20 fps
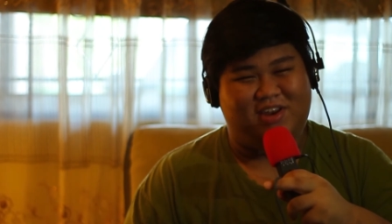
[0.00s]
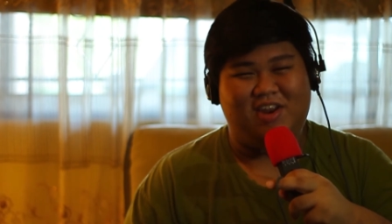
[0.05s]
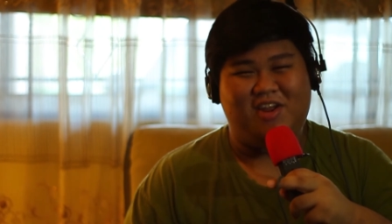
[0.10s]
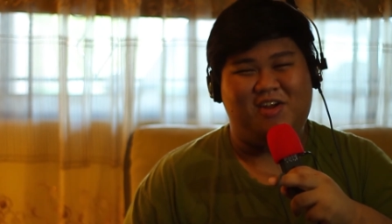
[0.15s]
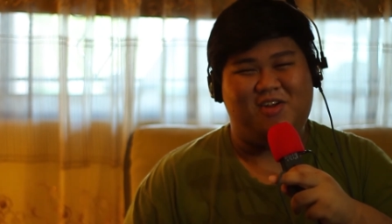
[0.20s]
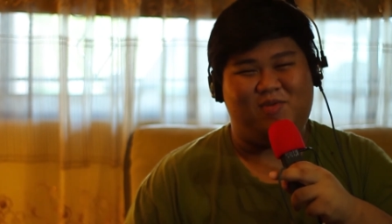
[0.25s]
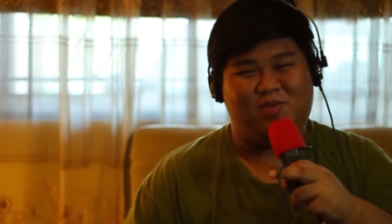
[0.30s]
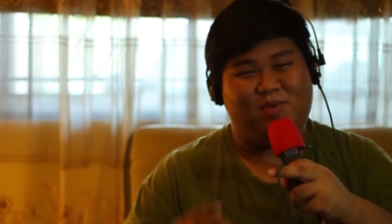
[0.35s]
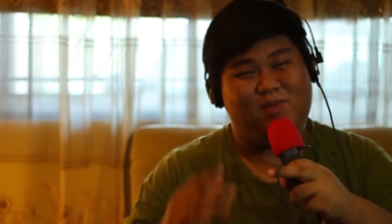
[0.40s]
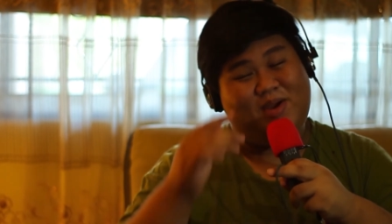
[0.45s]

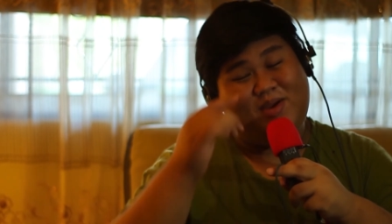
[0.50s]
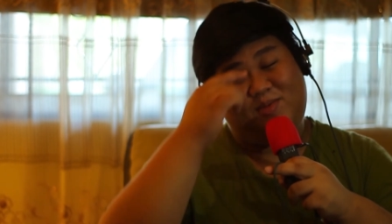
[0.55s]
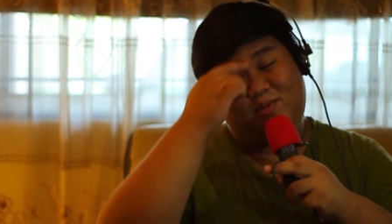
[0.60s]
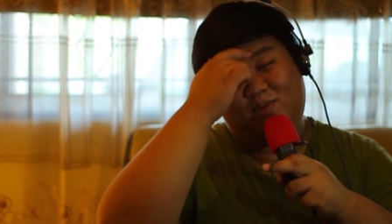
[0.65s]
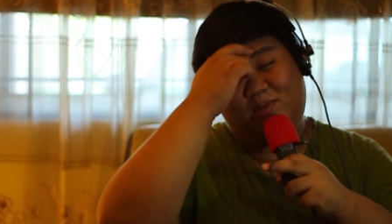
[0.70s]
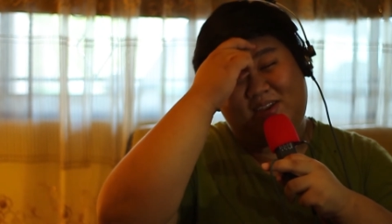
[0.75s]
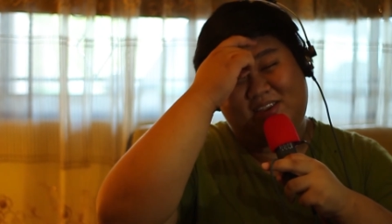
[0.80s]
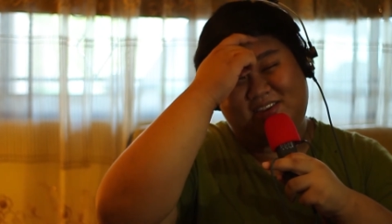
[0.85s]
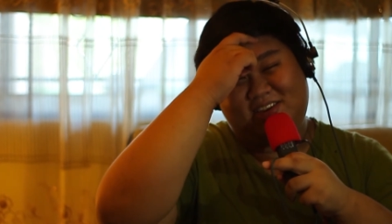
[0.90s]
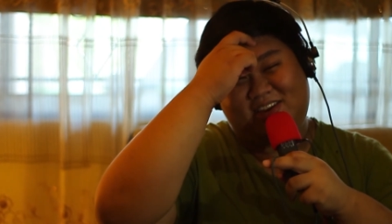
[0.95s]
Now we might we
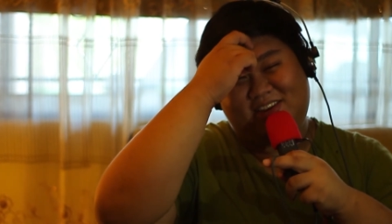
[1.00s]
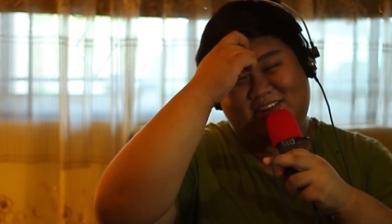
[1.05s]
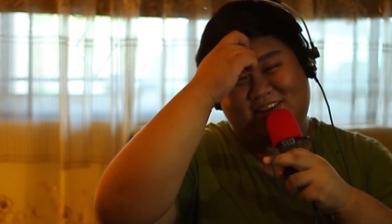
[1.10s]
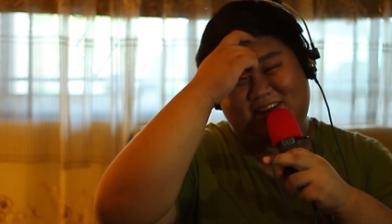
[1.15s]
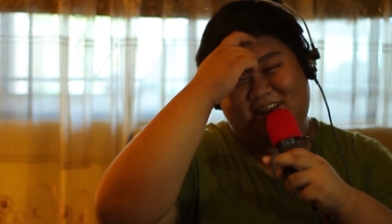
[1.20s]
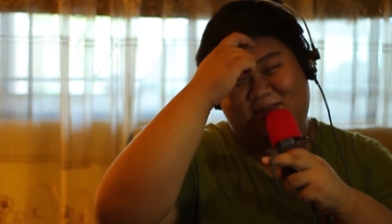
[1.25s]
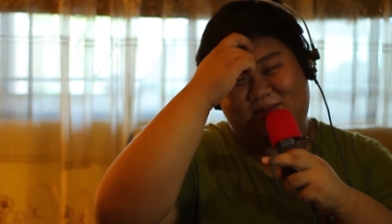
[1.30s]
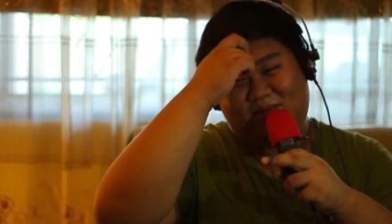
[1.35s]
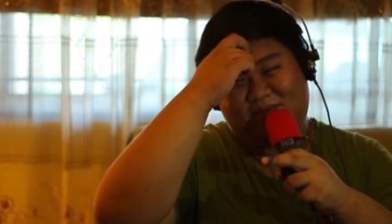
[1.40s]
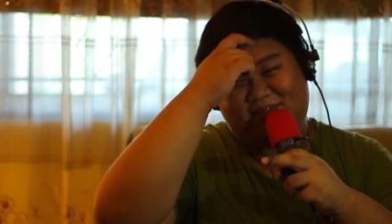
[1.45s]
might change the
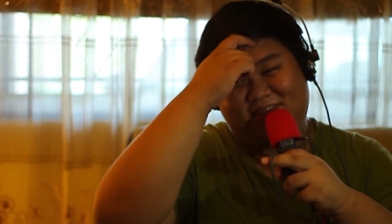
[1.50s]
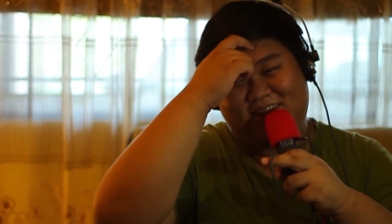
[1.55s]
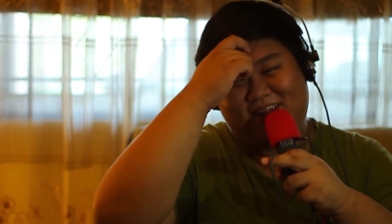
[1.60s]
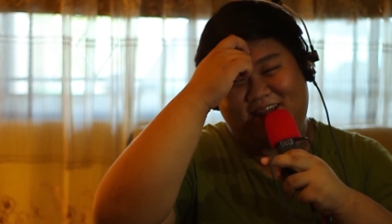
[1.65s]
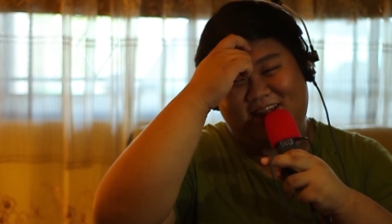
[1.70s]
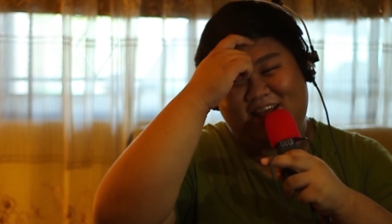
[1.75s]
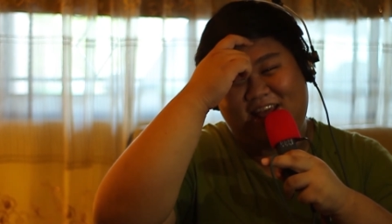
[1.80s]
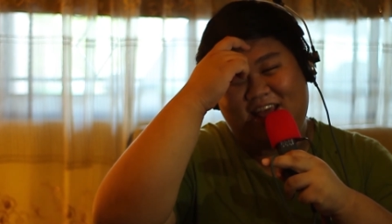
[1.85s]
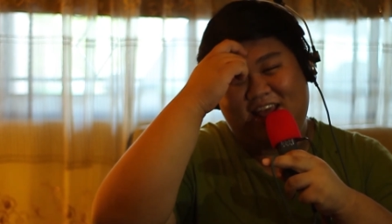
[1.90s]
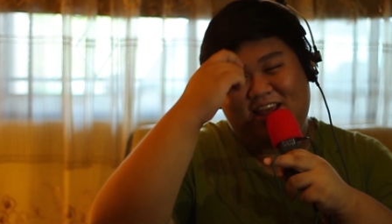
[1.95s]
name after
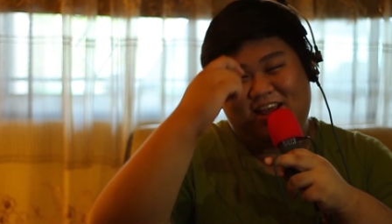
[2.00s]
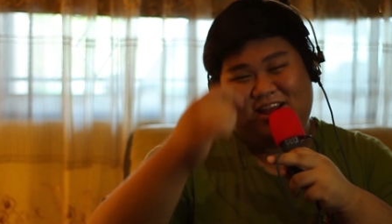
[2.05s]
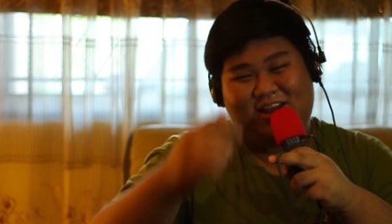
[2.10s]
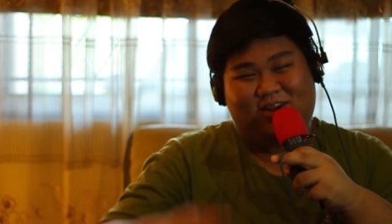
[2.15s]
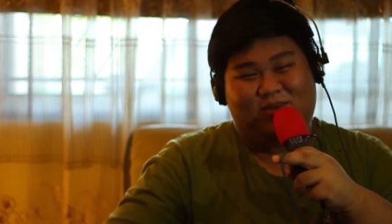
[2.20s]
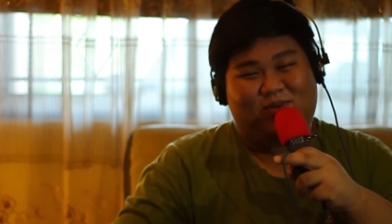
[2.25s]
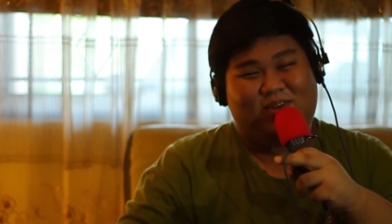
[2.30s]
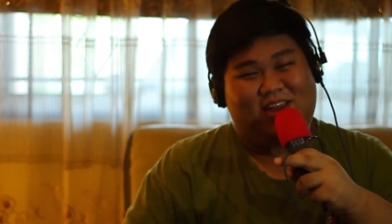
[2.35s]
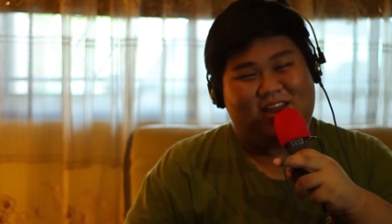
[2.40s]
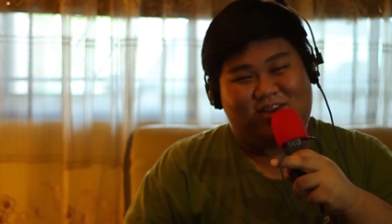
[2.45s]
that,
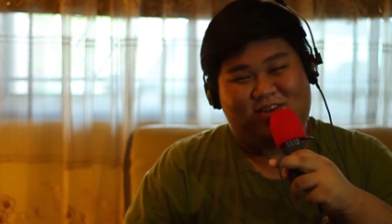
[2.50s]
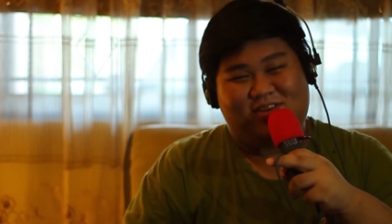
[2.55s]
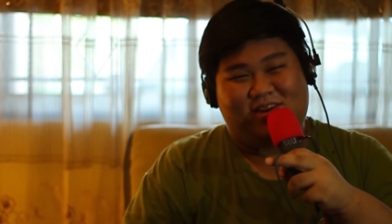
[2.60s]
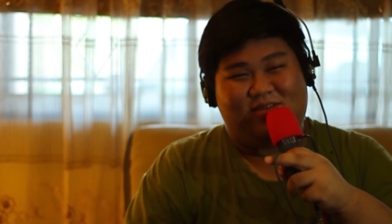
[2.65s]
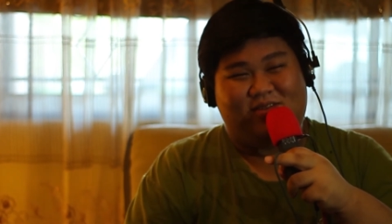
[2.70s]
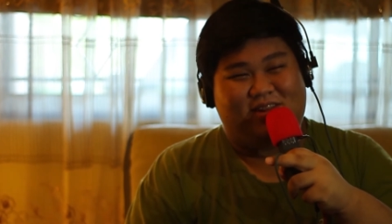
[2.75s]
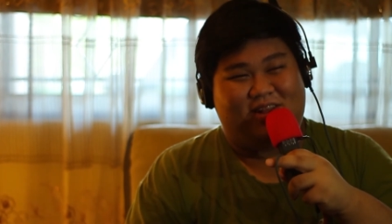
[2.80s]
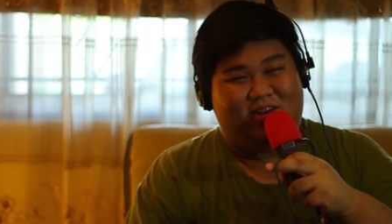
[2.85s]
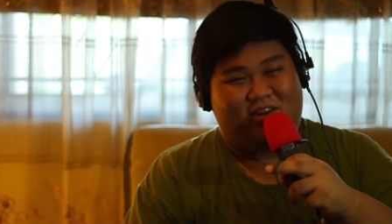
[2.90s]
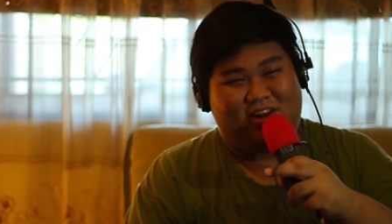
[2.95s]
because we can't use
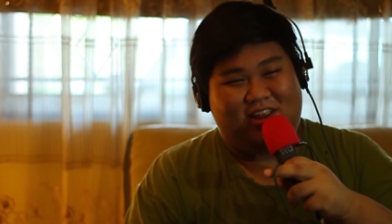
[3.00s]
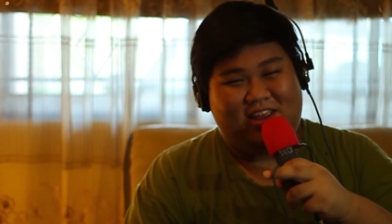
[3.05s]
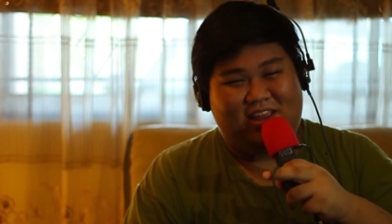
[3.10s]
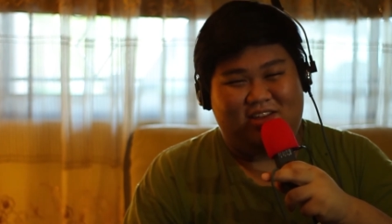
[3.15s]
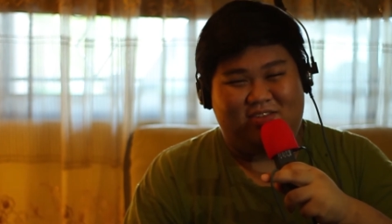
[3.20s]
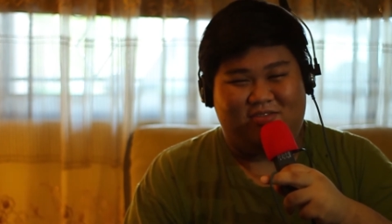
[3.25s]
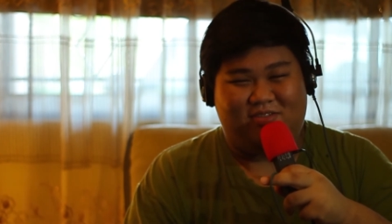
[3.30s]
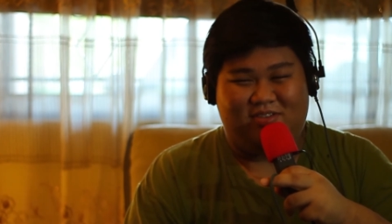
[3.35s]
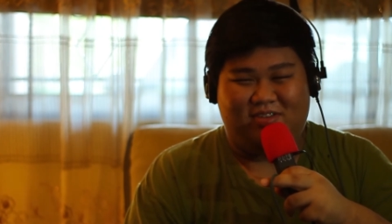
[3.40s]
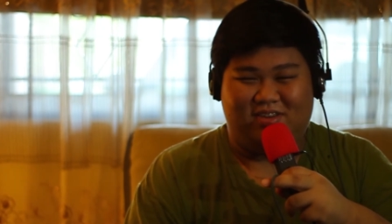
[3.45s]
everything on
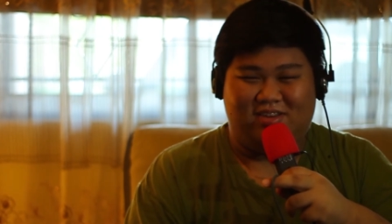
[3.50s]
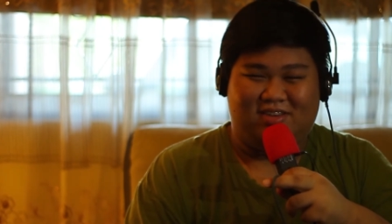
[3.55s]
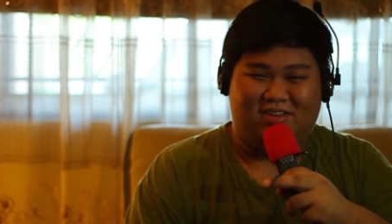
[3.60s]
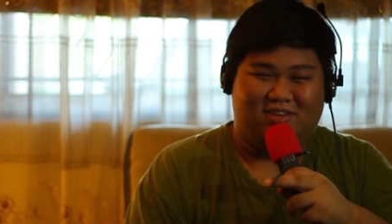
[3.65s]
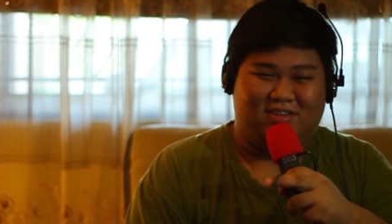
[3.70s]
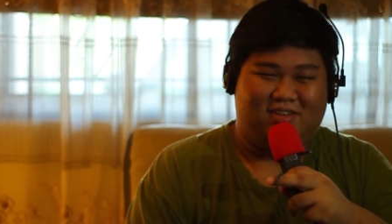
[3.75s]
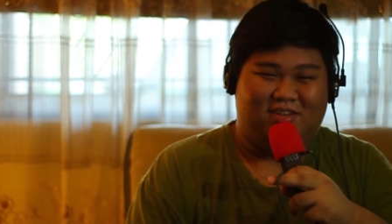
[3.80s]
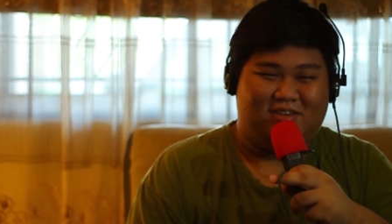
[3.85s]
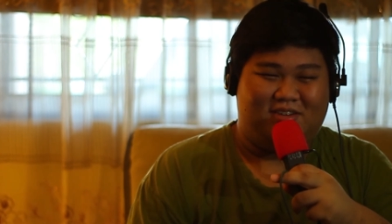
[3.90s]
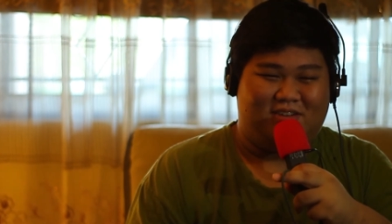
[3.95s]
Eve.
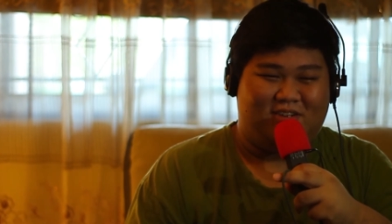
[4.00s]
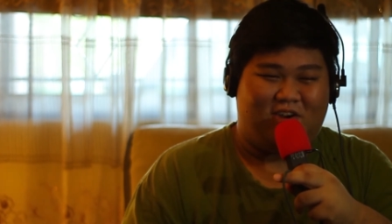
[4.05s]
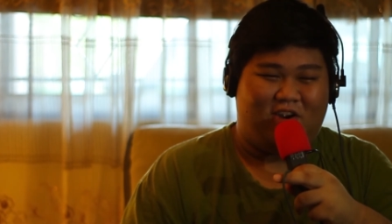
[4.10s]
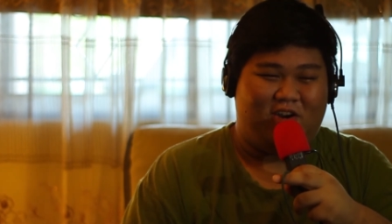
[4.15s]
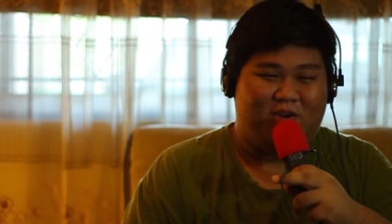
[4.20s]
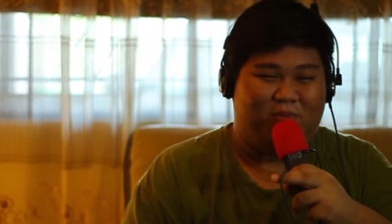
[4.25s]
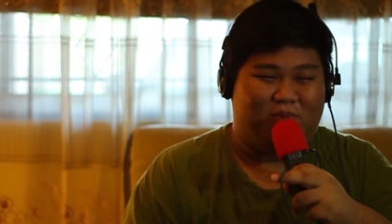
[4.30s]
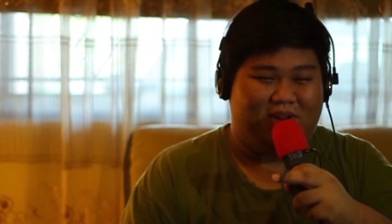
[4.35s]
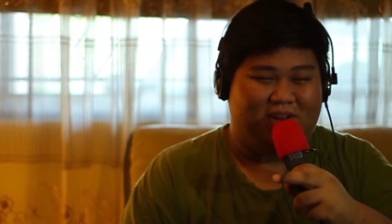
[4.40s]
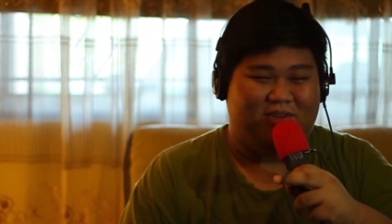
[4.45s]
It's
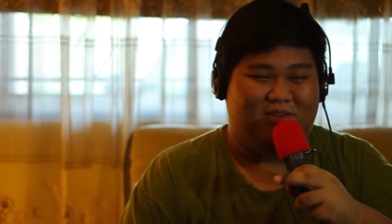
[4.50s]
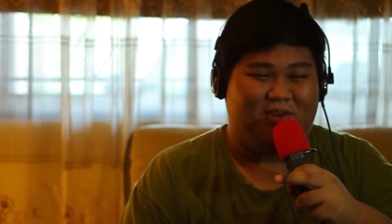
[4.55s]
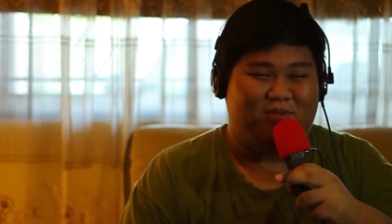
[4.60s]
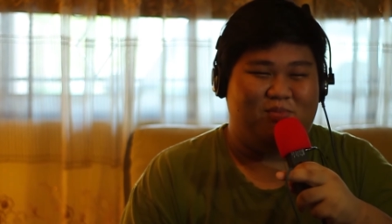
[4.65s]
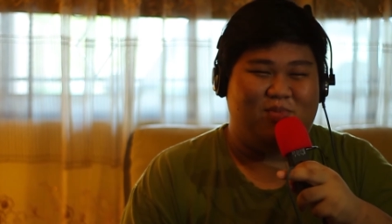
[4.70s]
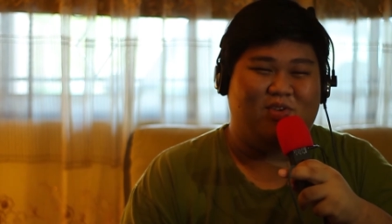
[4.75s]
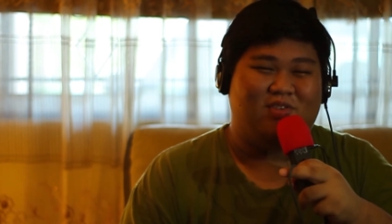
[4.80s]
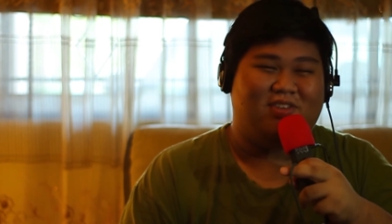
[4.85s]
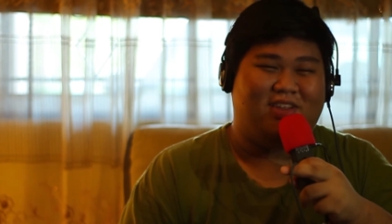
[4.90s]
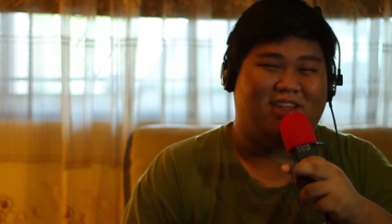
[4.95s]
horrible on
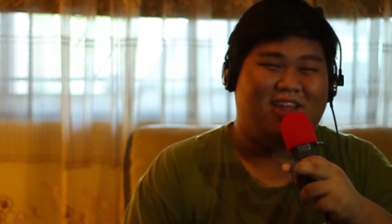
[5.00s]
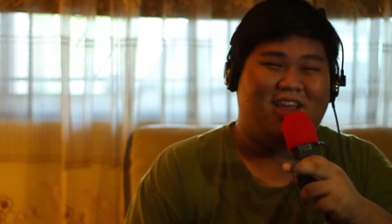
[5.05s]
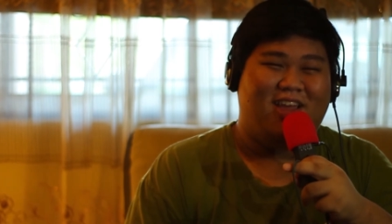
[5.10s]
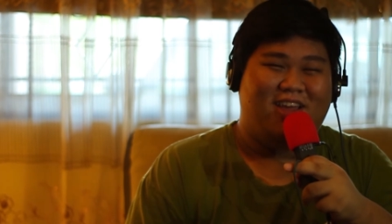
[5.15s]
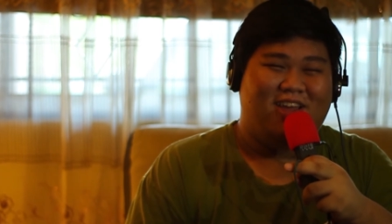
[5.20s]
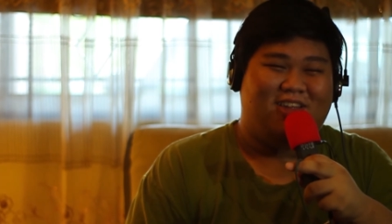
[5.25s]
music.